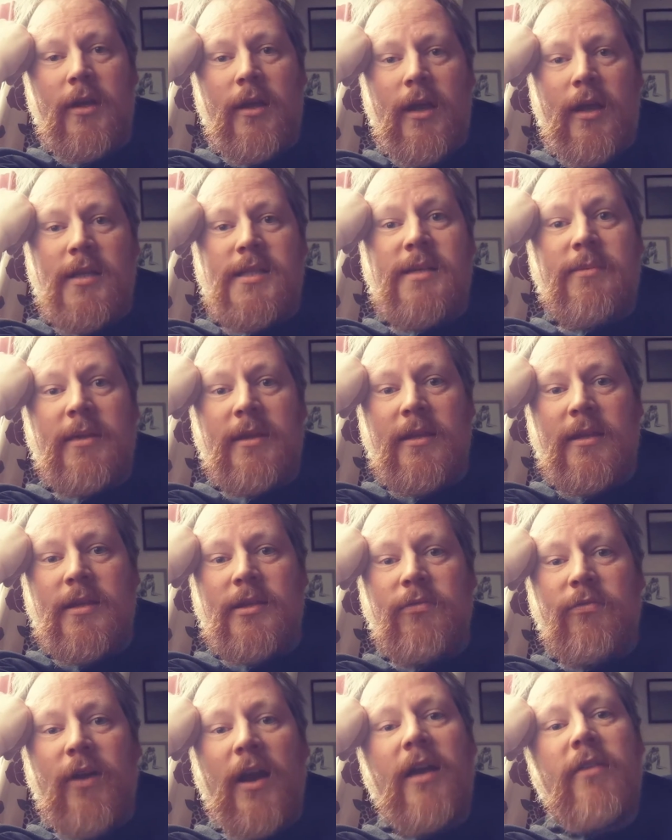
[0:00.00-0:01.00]
It's something
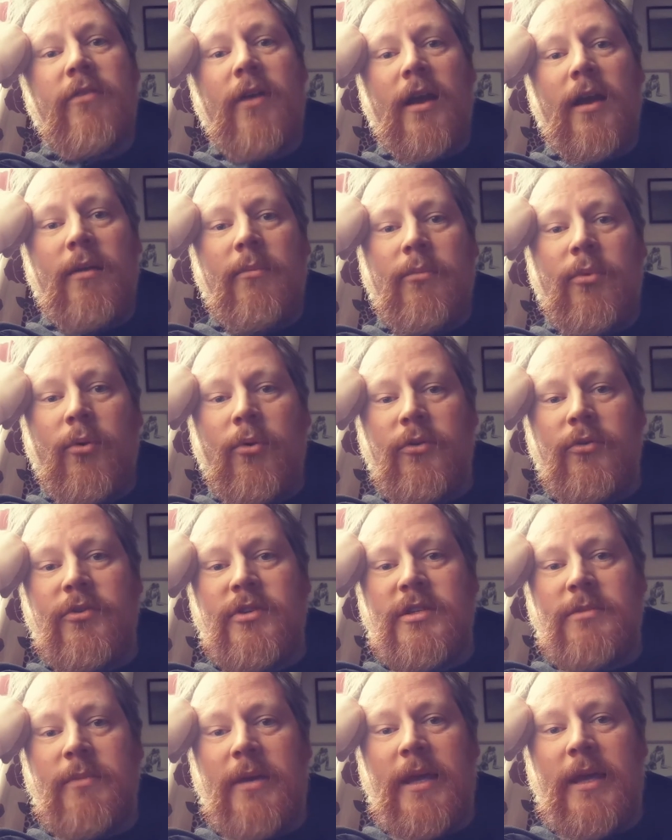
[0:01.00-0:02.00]
that's very, very important
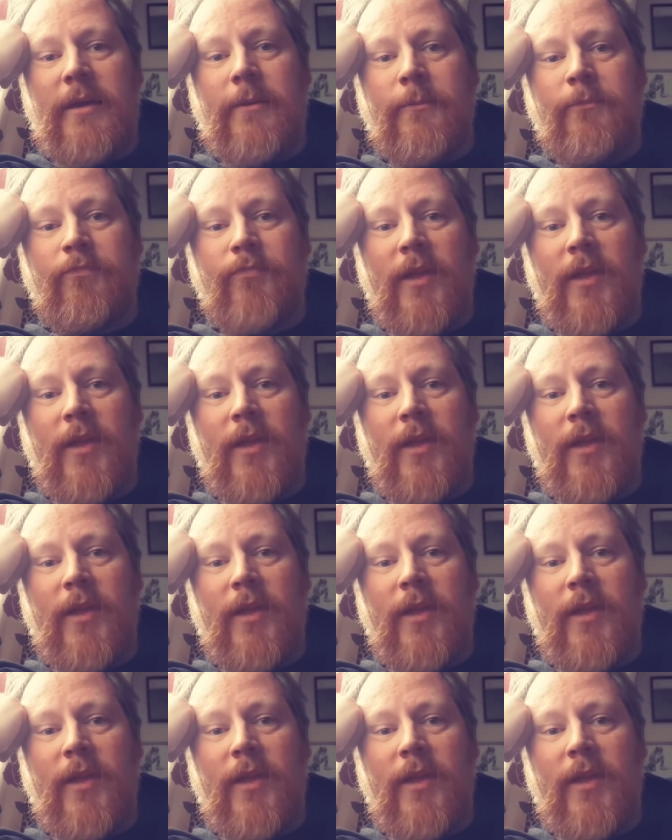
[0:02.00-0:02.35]
to me.